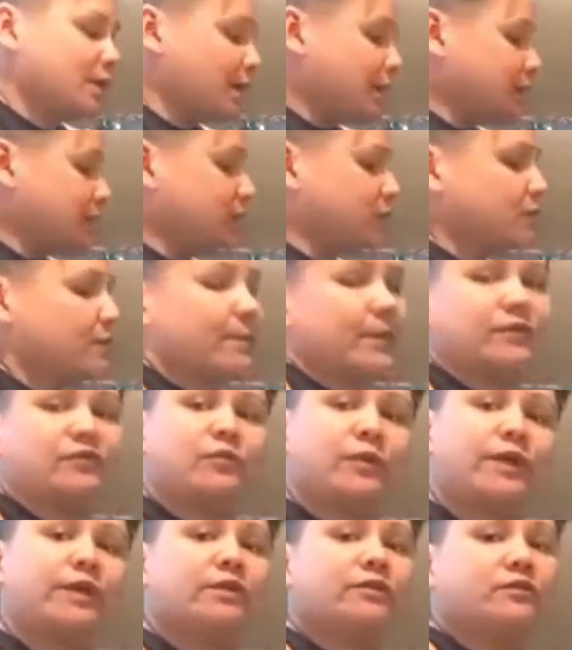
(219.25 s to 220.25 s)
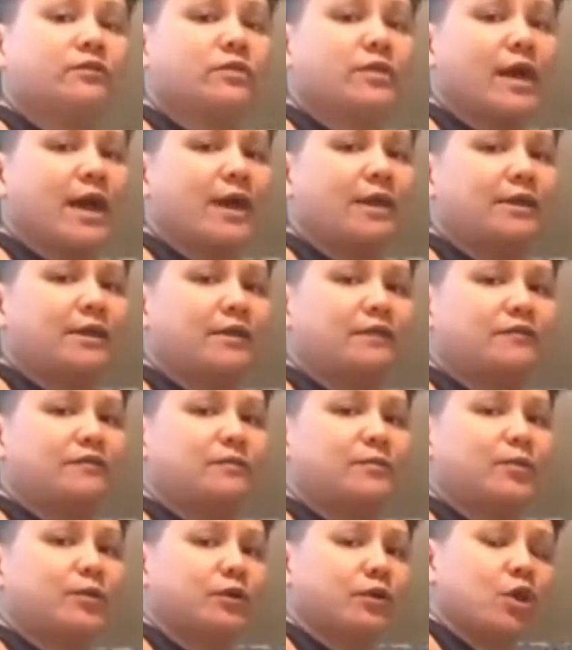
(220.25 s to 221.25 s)
And so the best way to do that is to
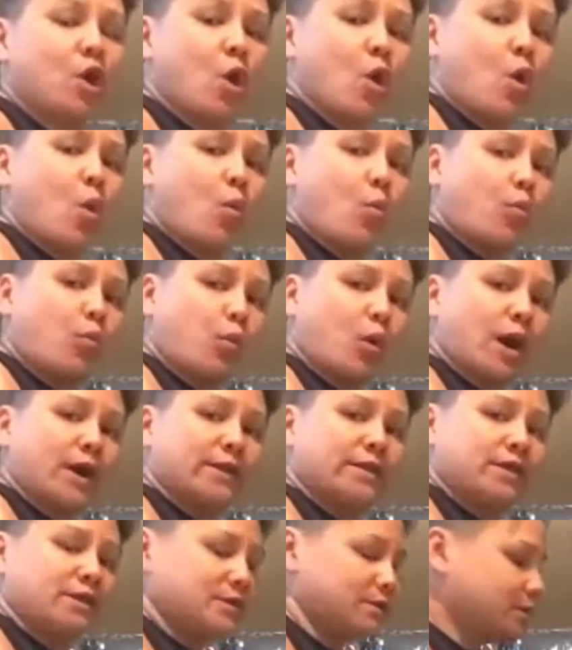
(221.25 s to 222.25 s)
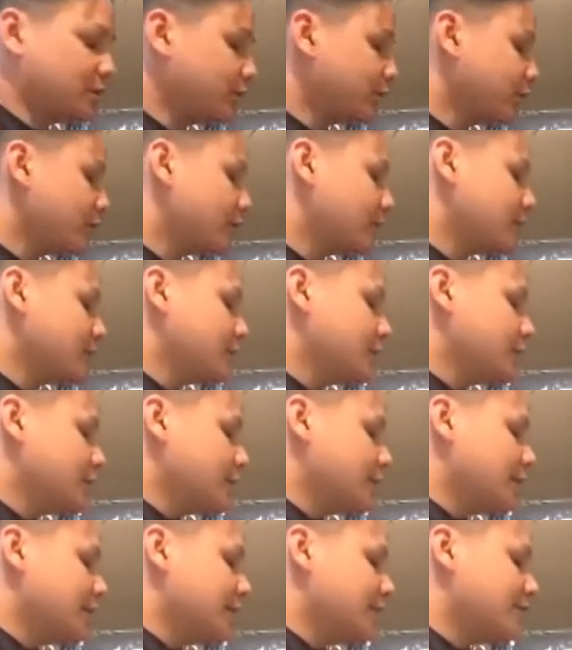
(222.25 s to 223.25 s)
put one
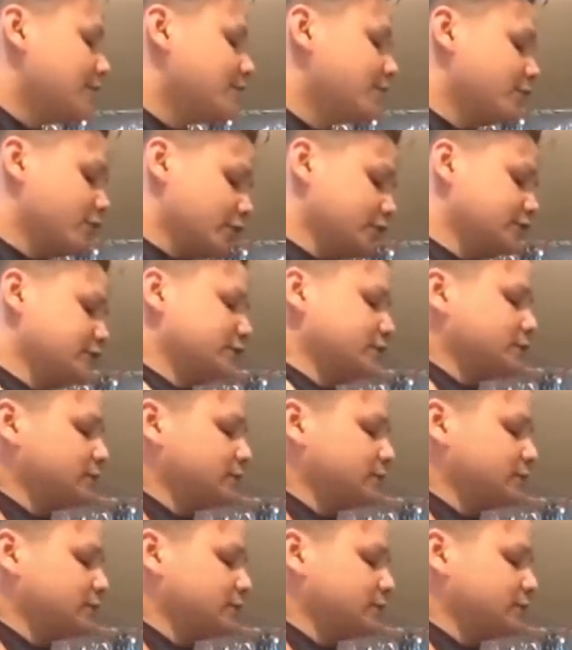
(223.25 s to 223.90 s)
foot